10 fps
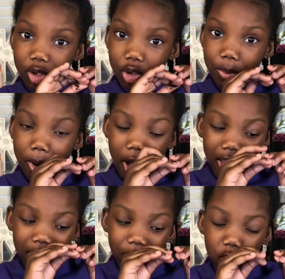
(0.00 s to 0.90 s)
to, but
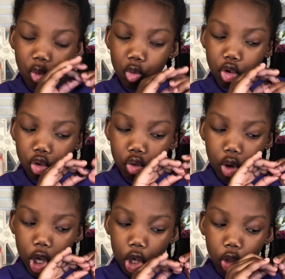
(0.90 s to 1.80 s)
if you do,
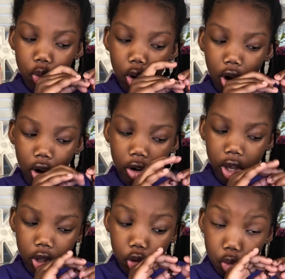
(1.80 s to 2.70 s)
you curl it,